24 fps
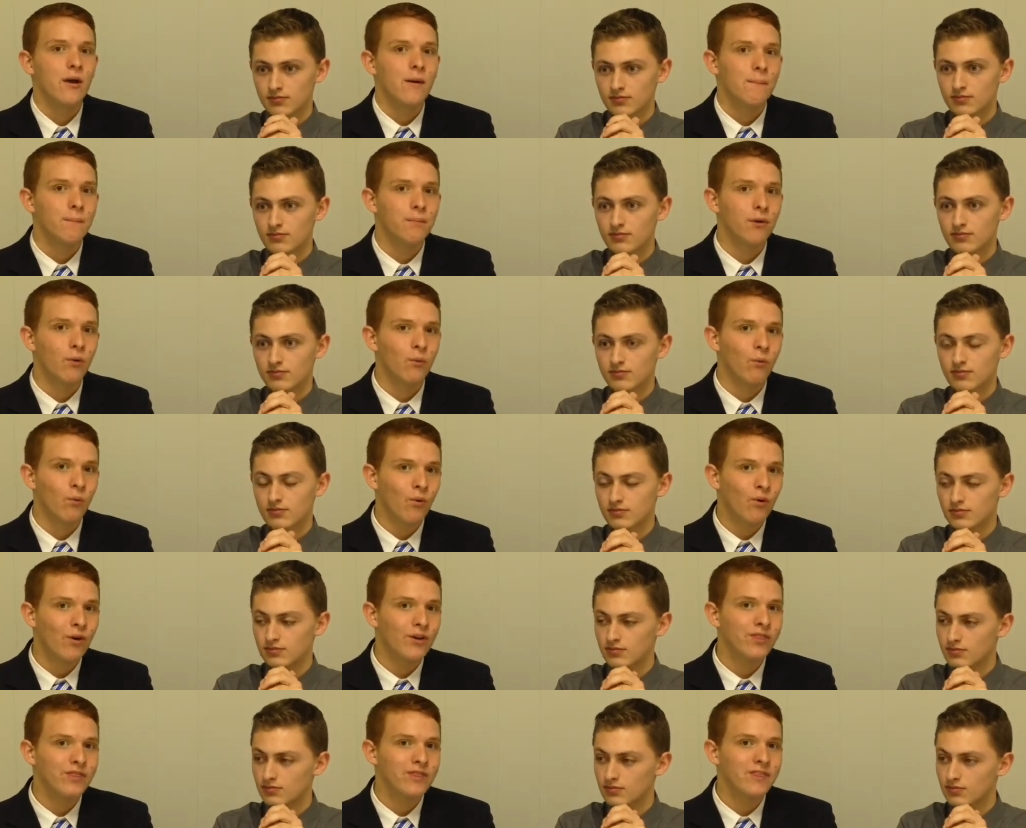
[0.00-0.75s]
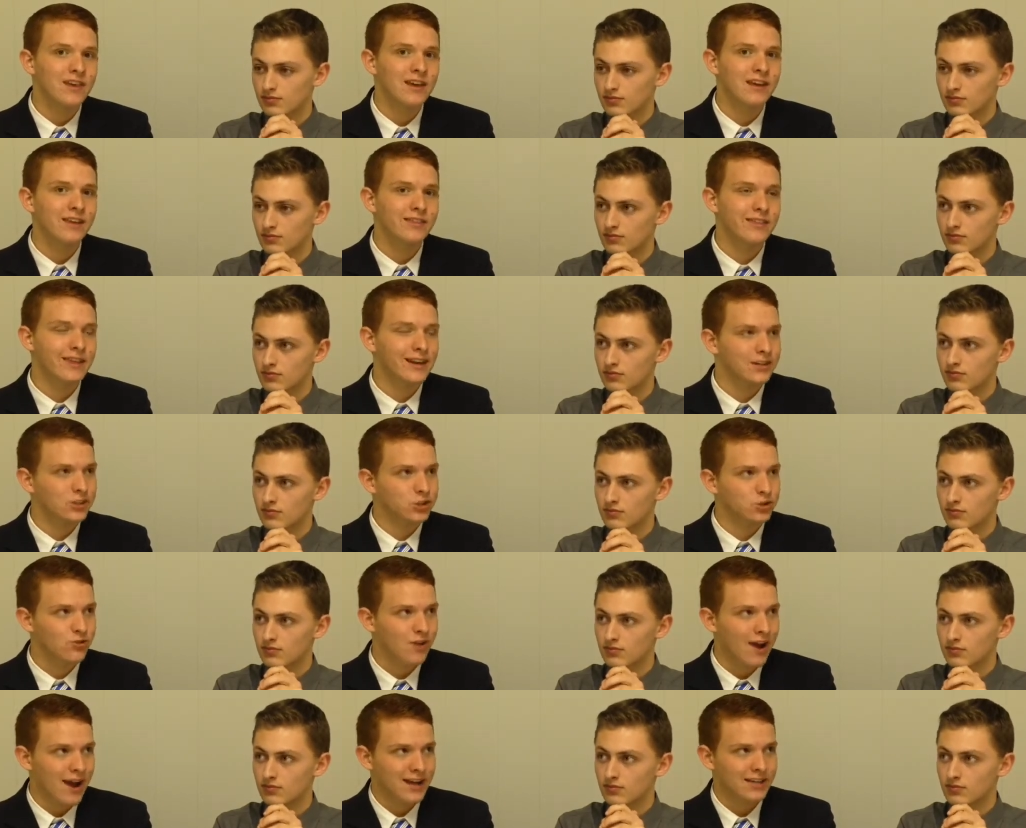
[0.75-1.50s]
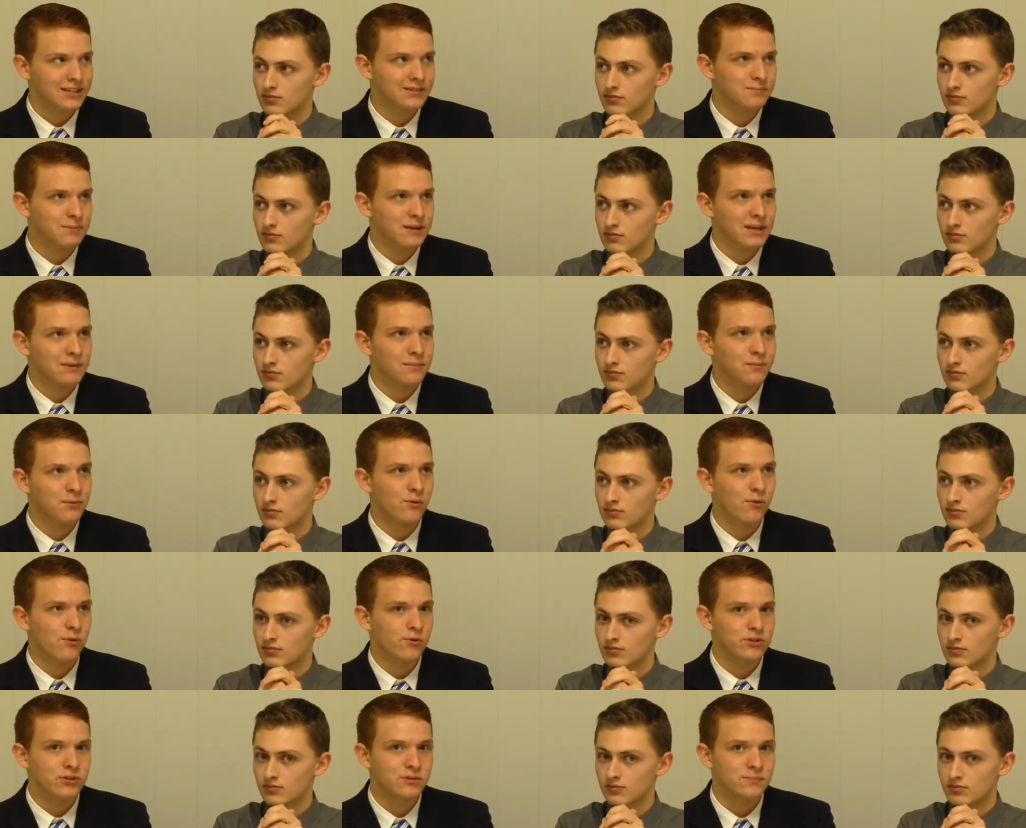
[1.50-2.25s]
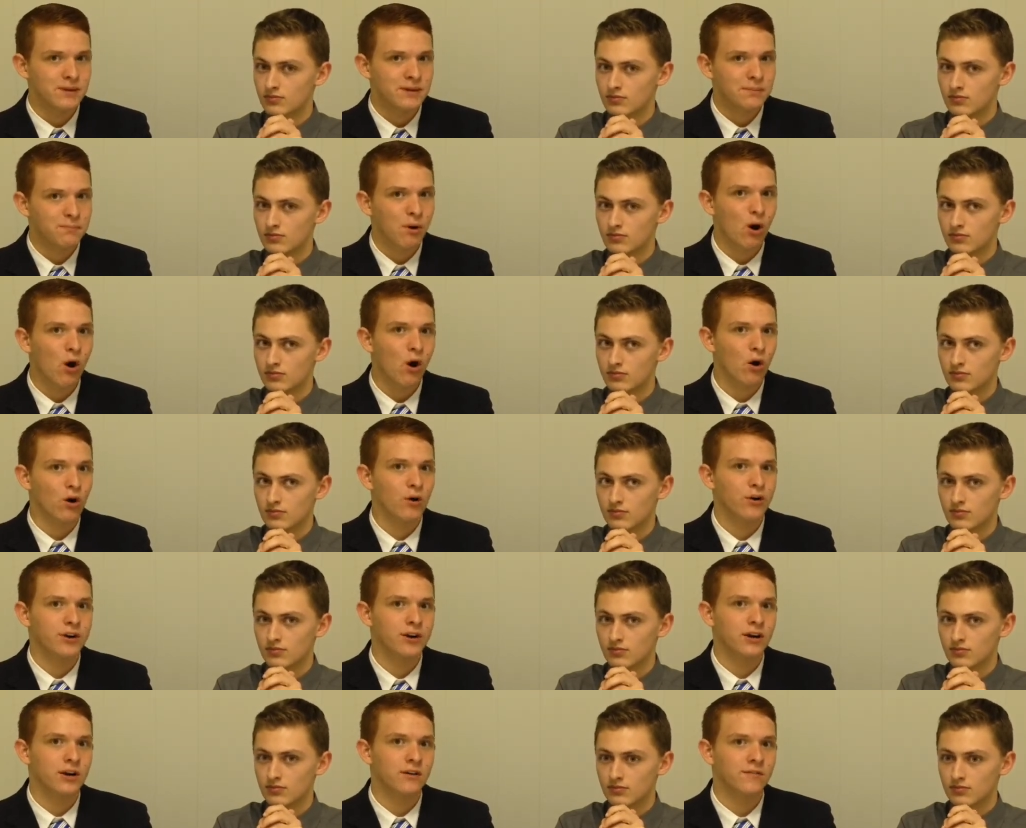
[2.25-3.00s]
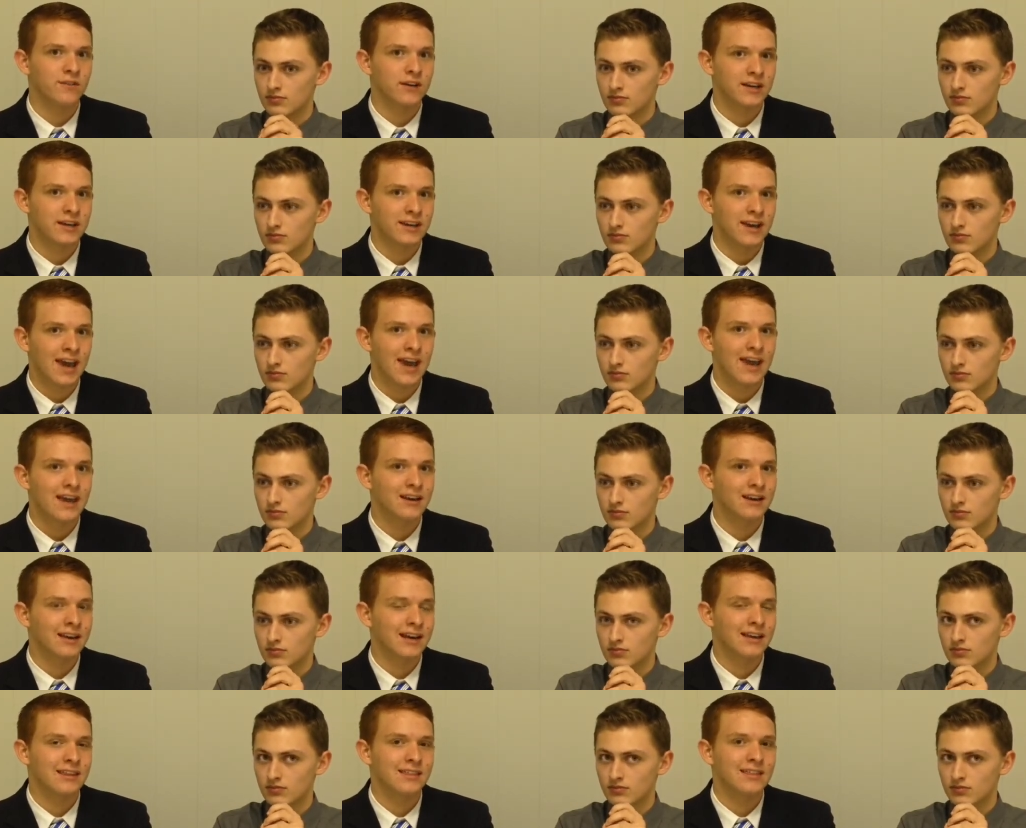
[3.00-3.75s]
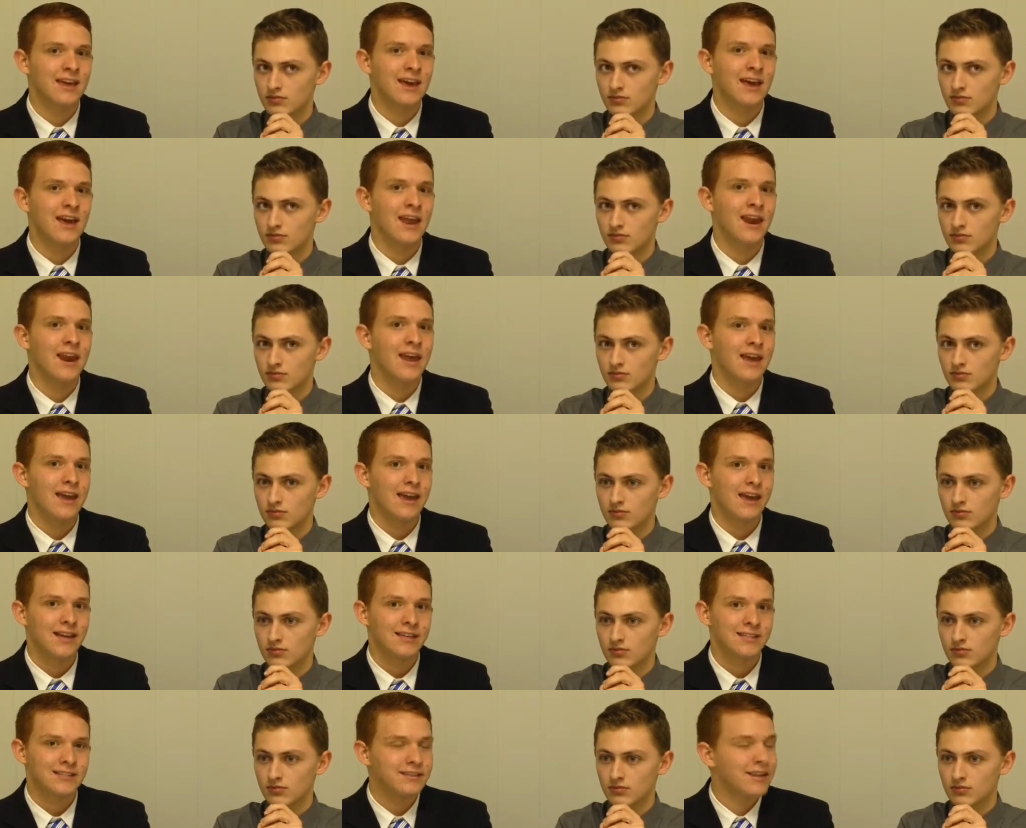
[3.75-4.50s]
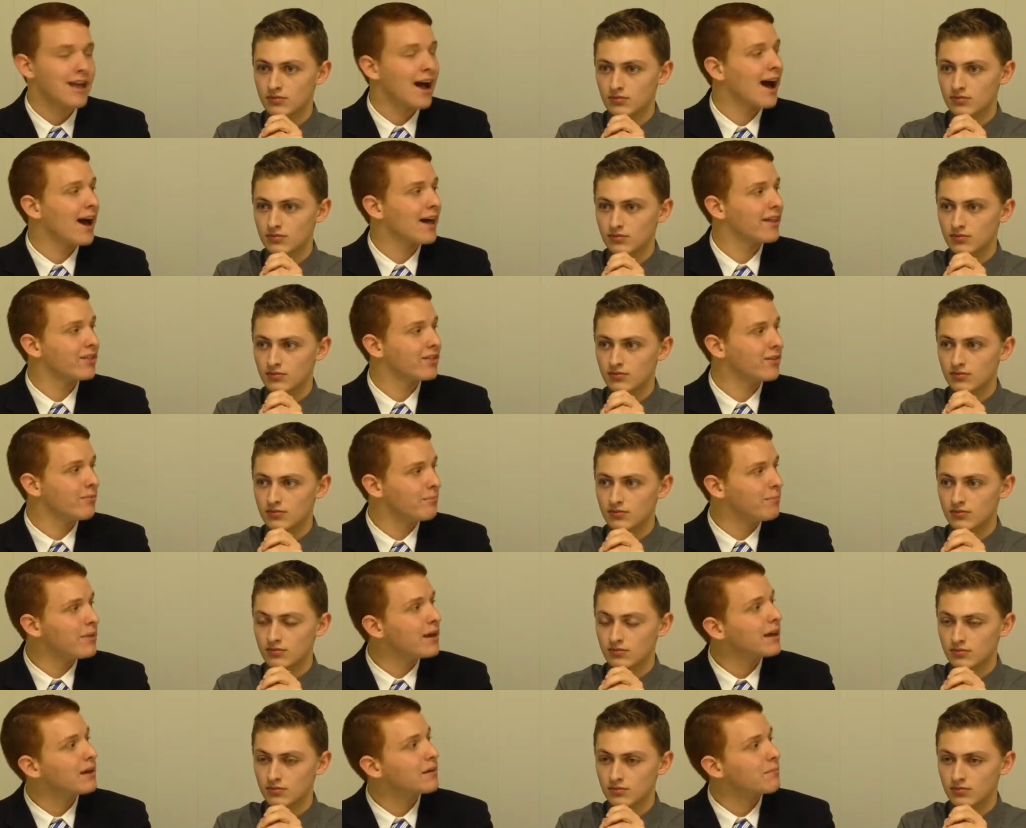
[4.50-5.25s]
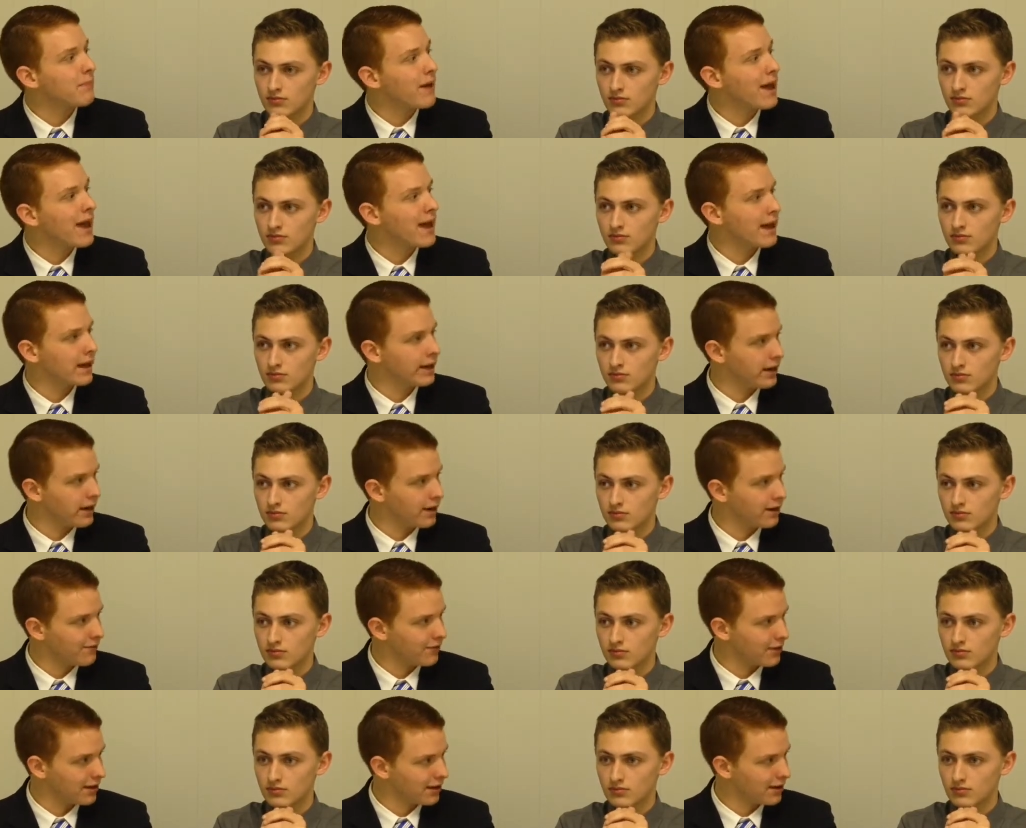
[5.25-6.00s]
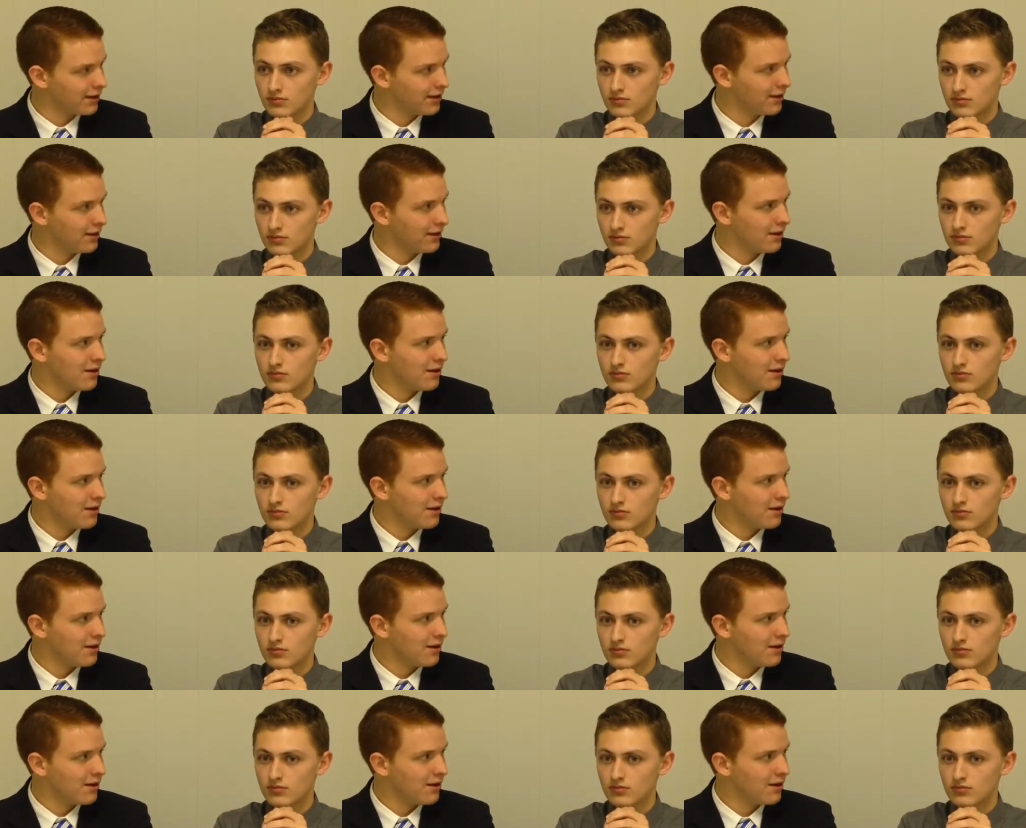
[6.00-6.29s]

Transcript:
Speaker 1: But one thing that attracts people to be part of a gang like that is not the big bad of it,